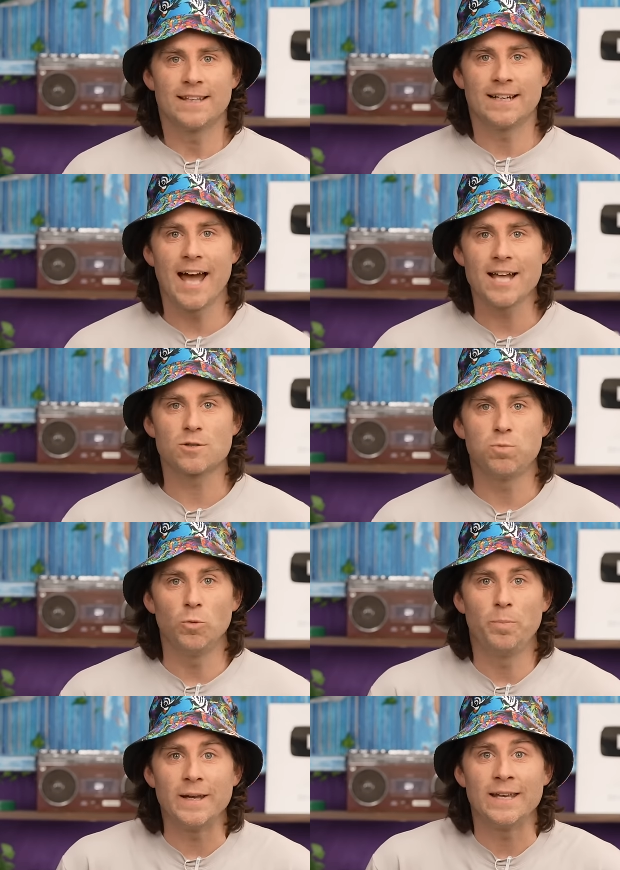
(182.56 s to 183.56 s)
The gas
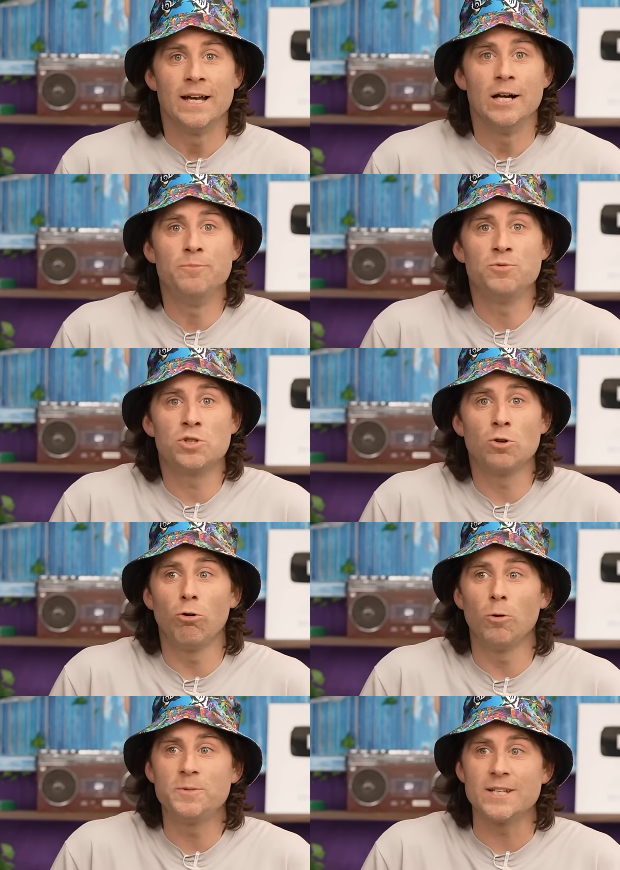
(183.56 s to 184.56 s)
will be
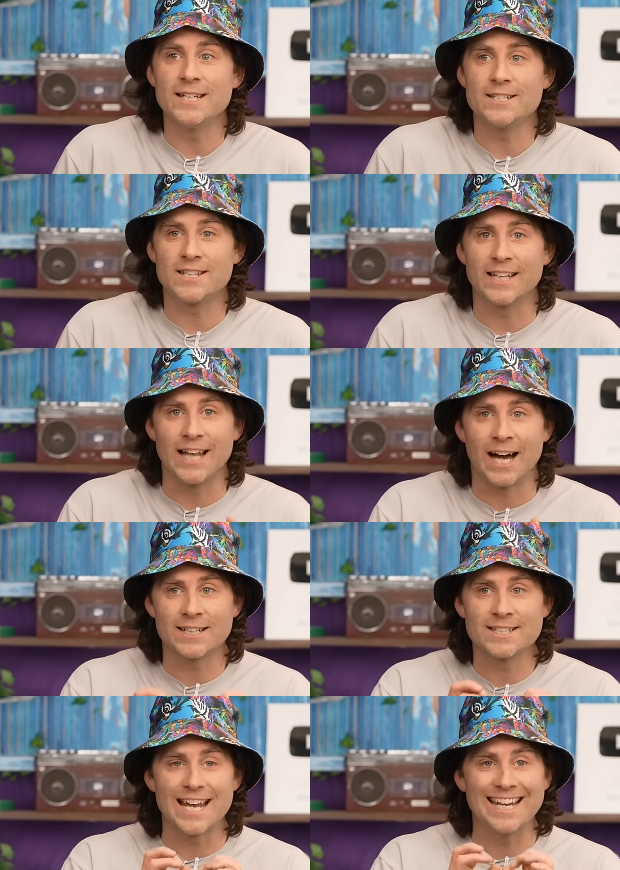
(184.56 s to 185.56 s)
absorbed into the
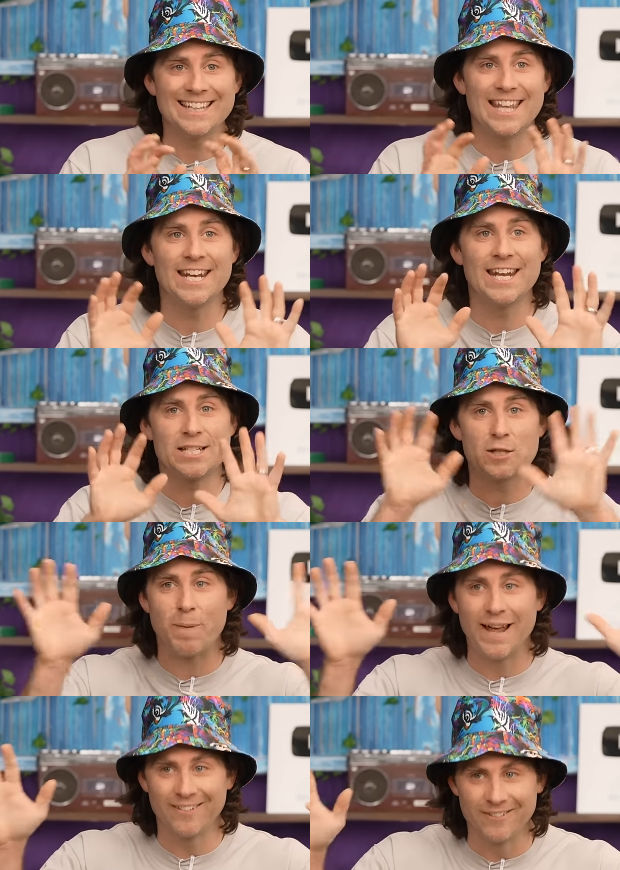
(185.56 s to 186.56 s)
lungs and then
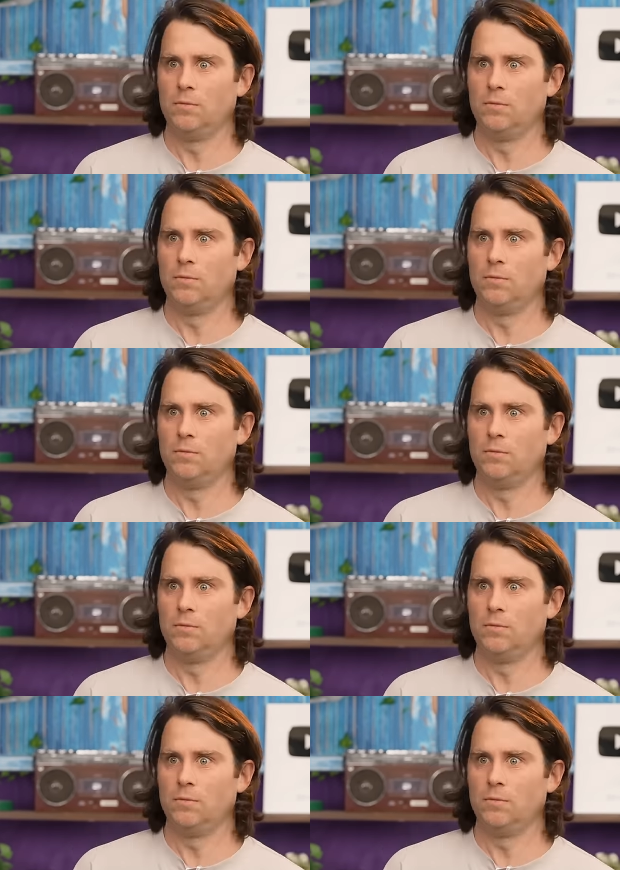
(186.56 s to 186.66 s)
expelled.